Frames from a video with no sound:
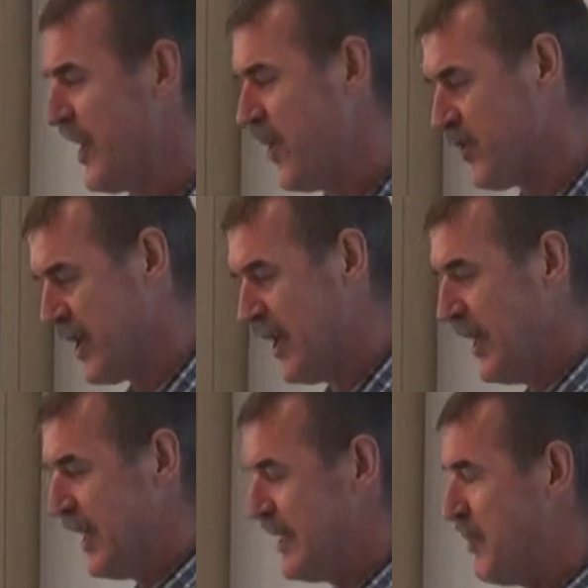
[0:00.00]
layers
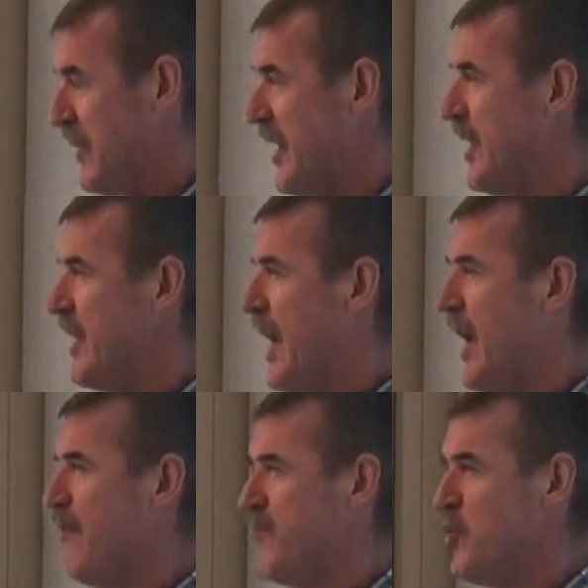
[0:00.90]
typically
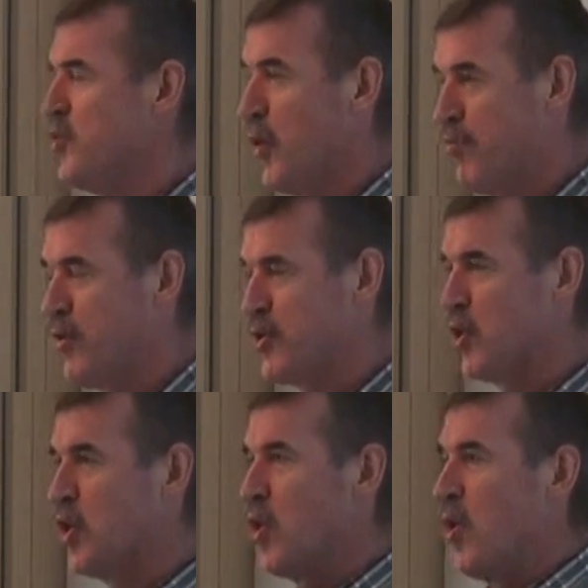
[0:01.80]
have to do a
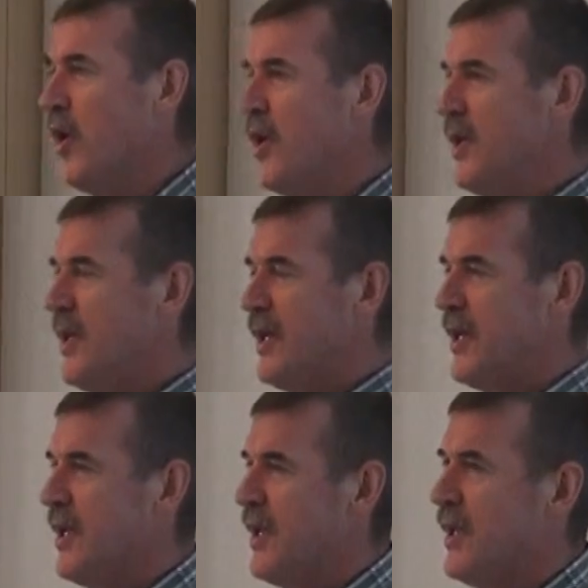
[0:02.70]
protocol.
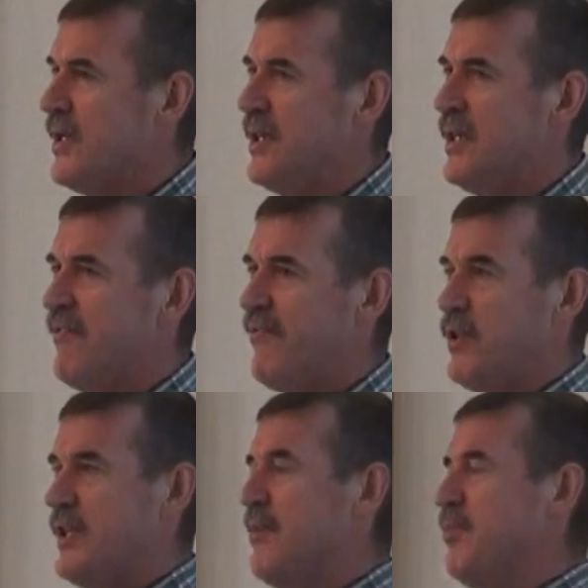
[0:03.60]
For
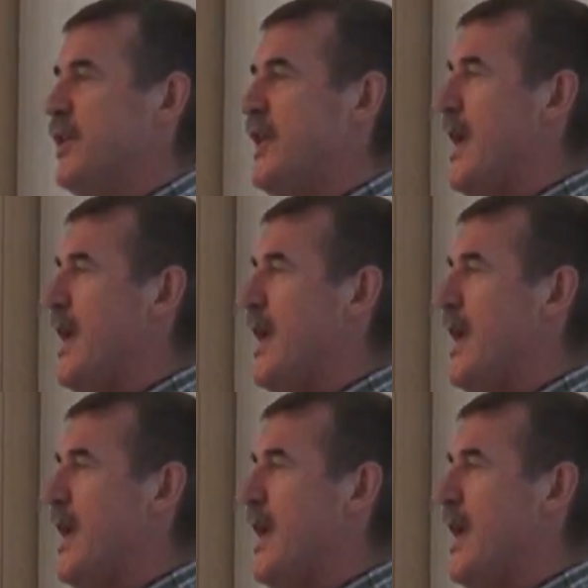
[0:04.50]
example, in